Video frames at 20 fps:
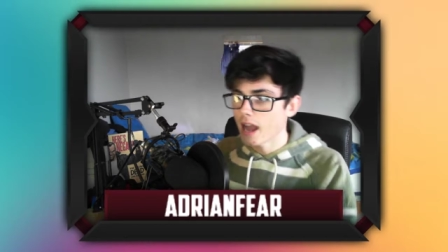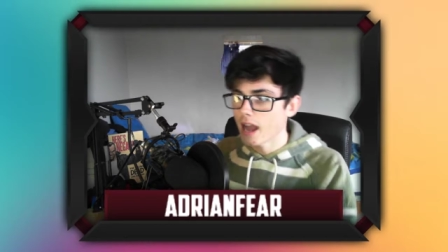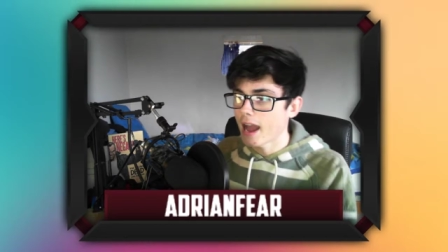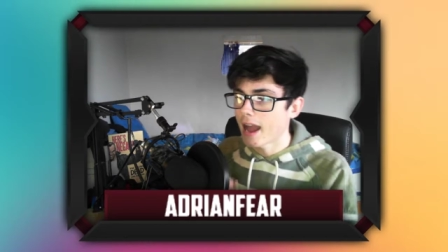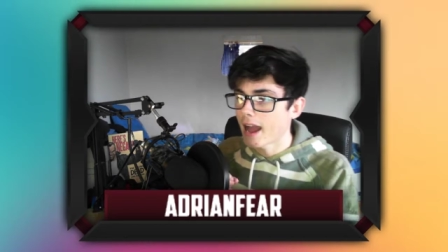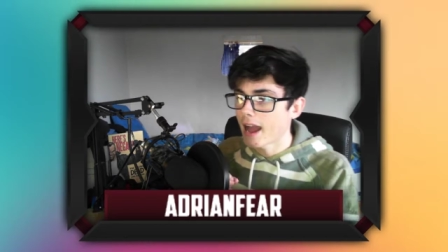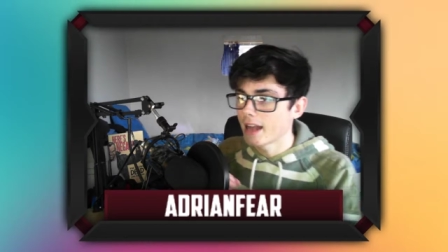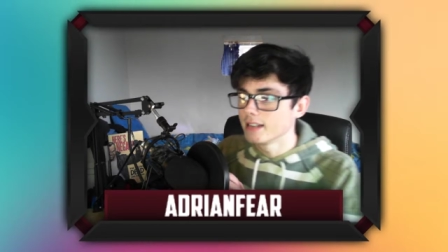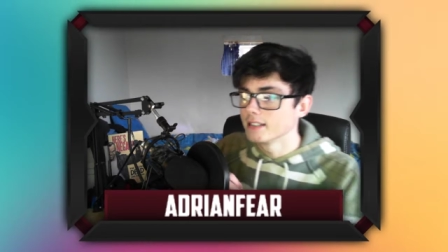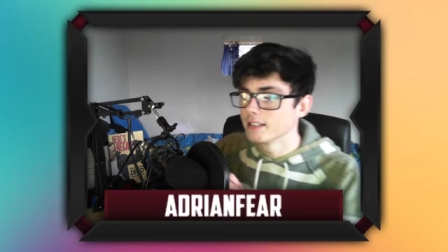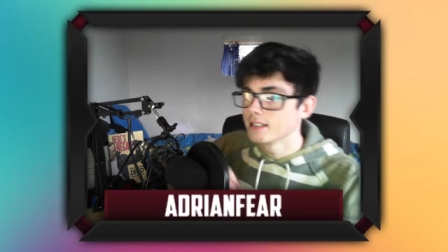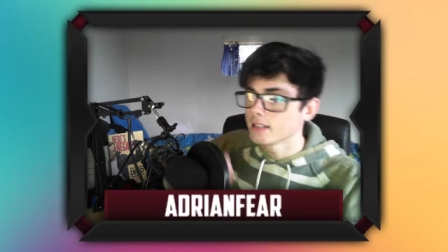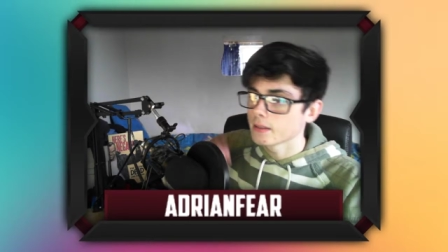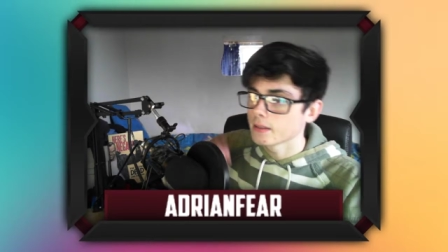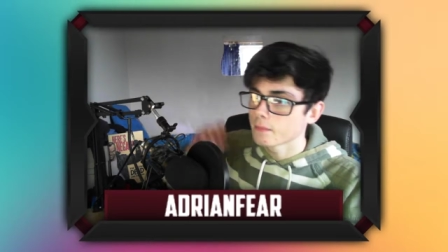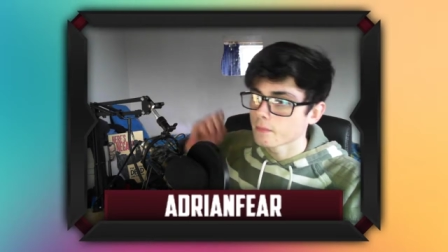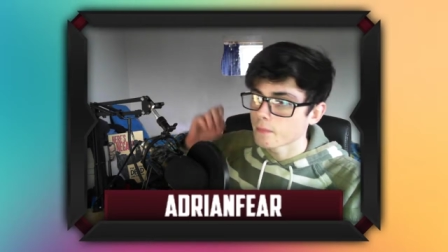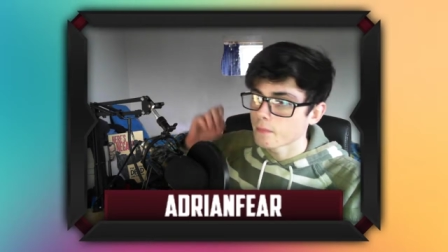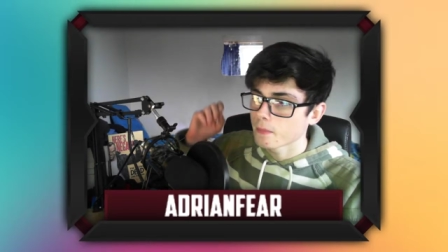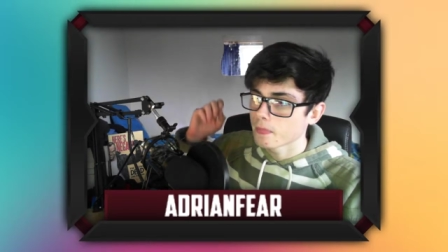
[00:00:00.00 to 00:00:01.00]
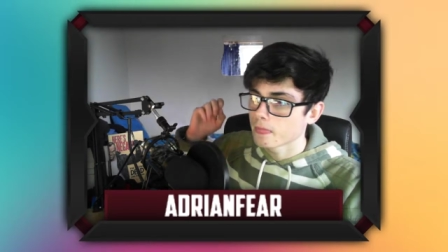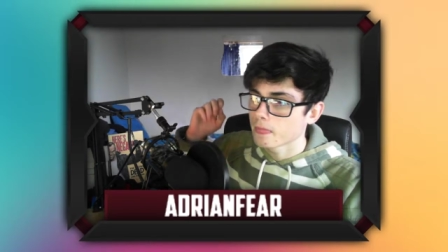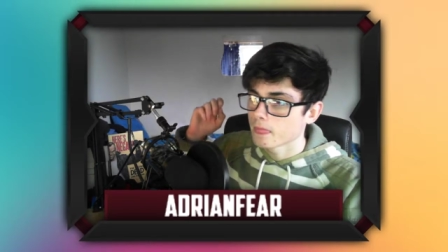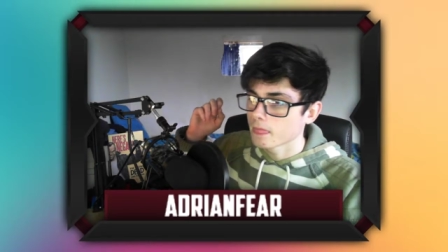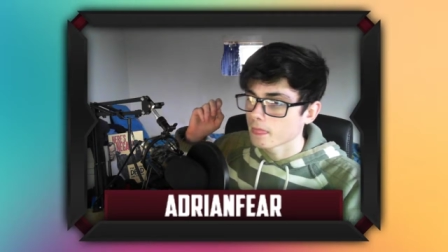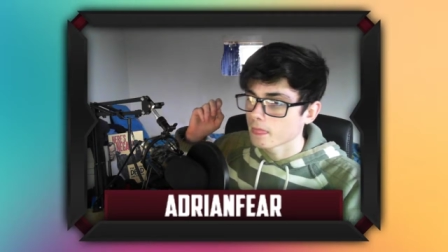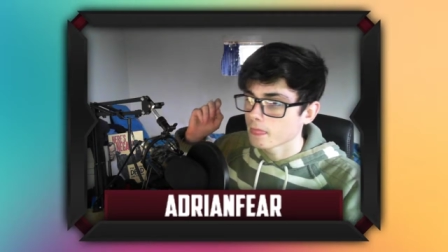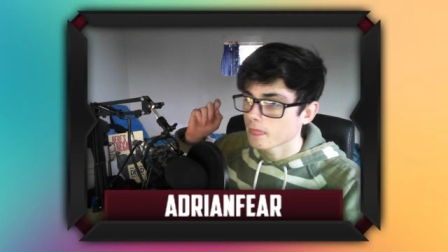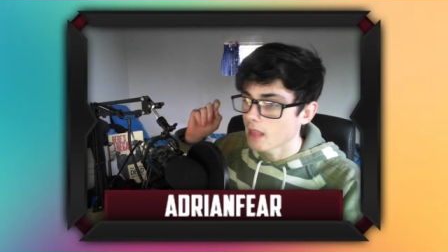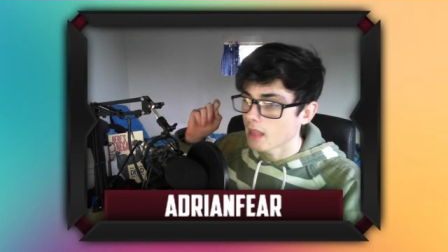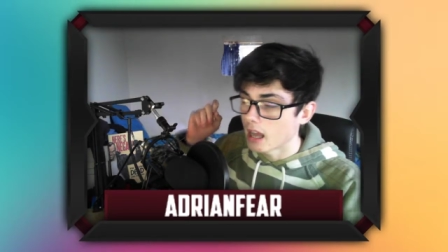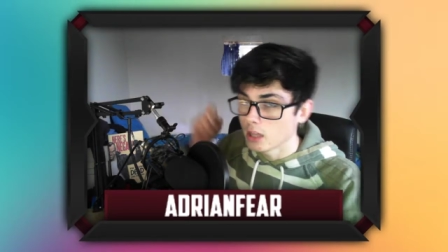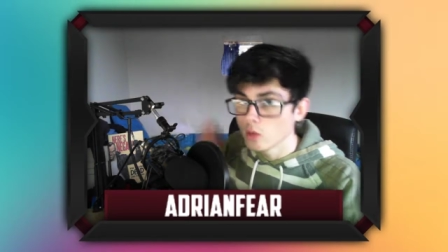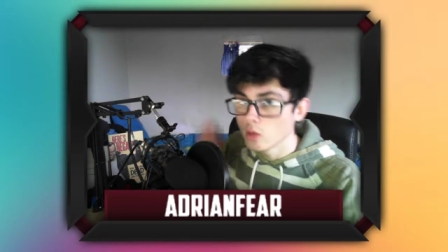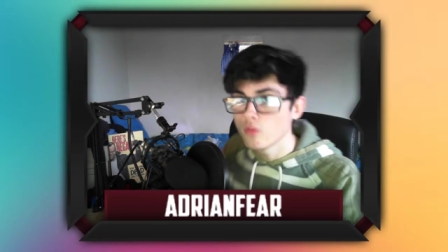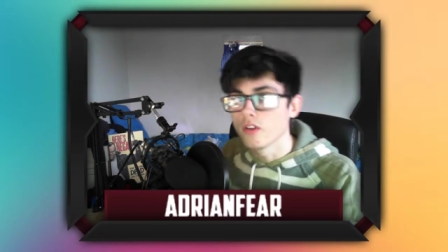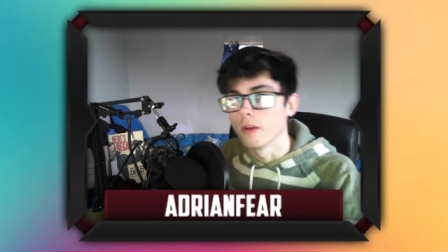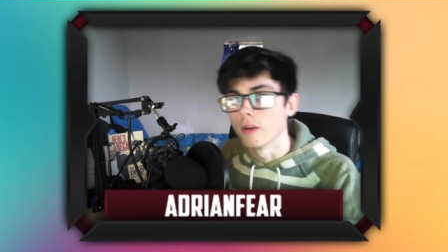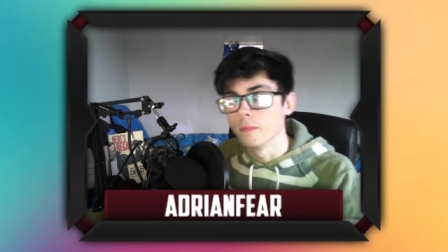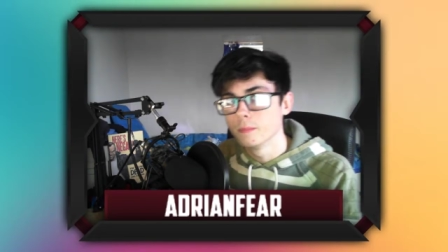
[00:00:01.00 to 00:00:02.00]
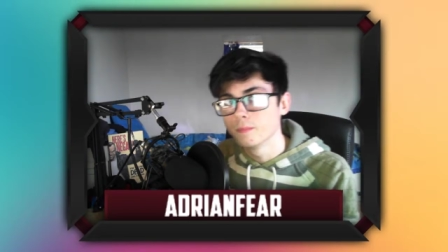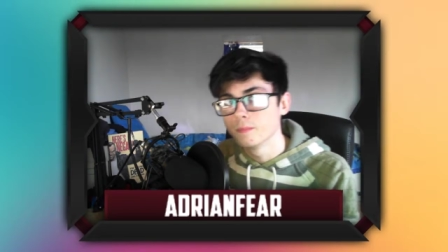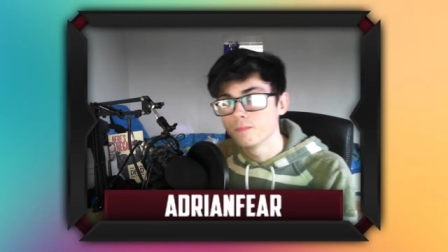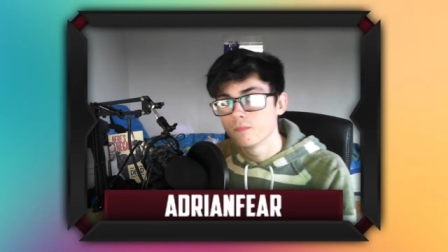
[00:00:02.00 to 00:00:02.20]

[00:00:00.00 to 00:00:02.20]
And I love it.